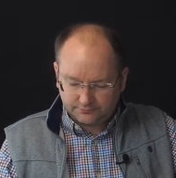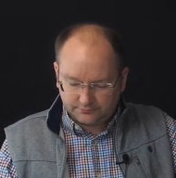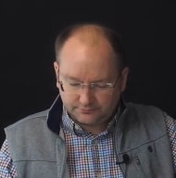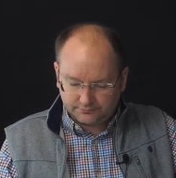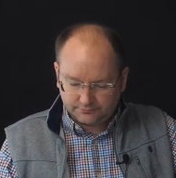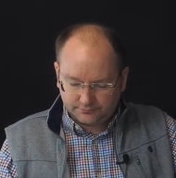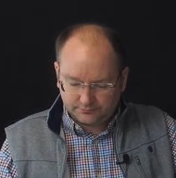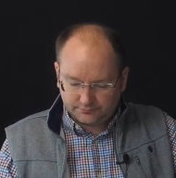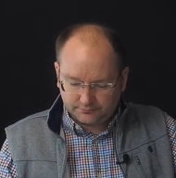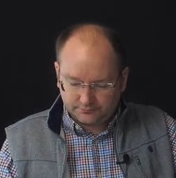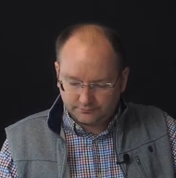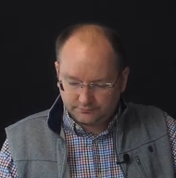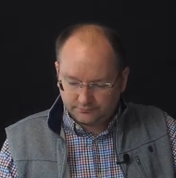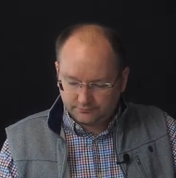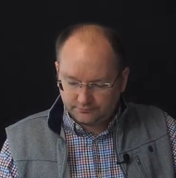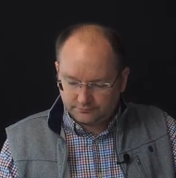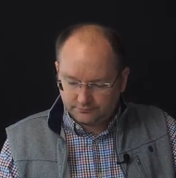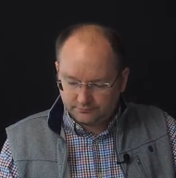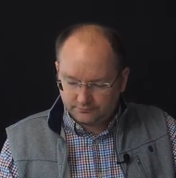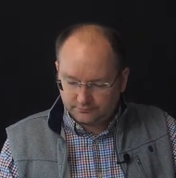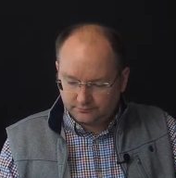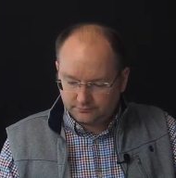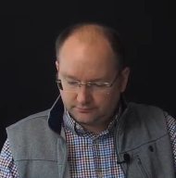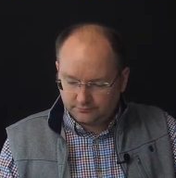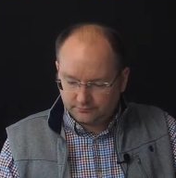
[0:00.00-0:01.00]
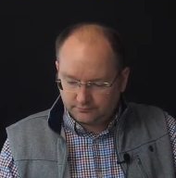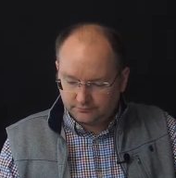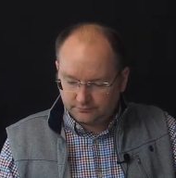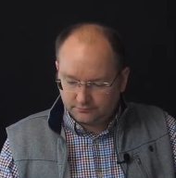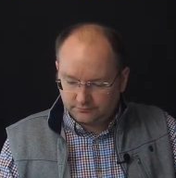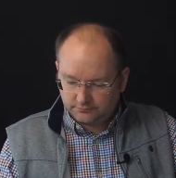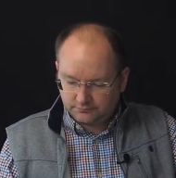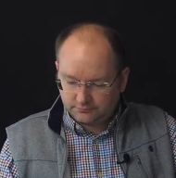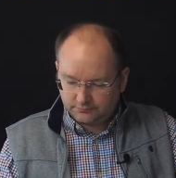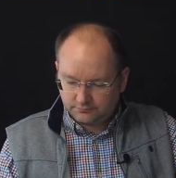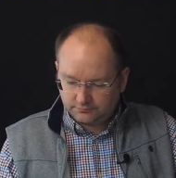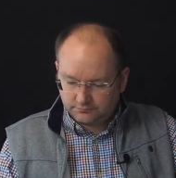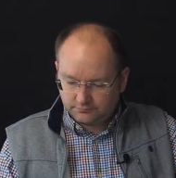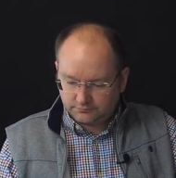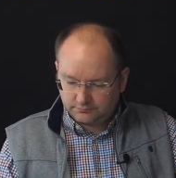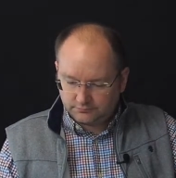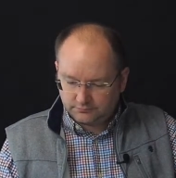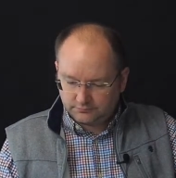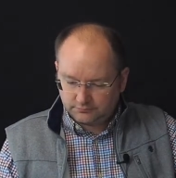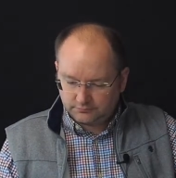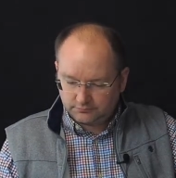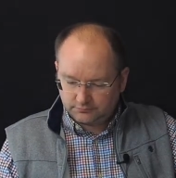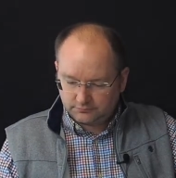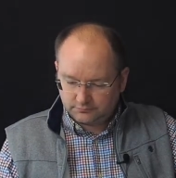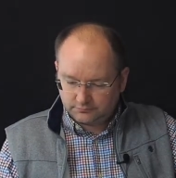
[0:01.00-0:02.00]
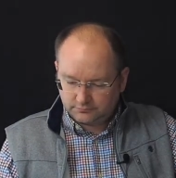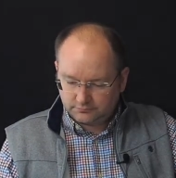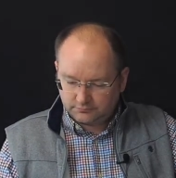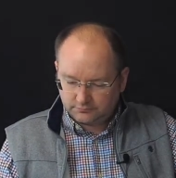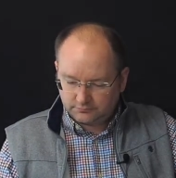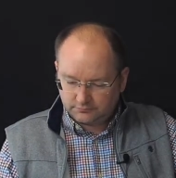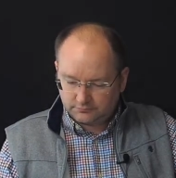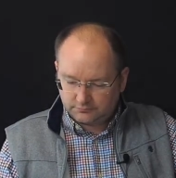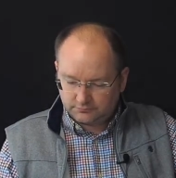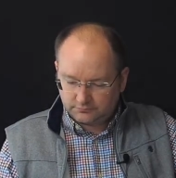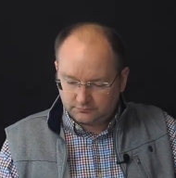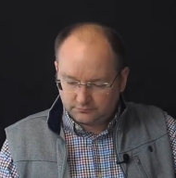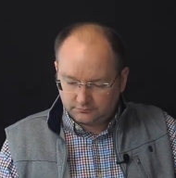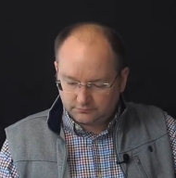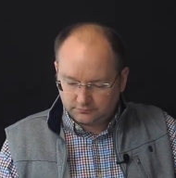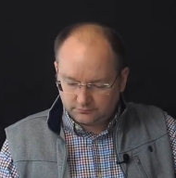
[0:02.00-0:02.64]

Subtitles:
Nobody speaks.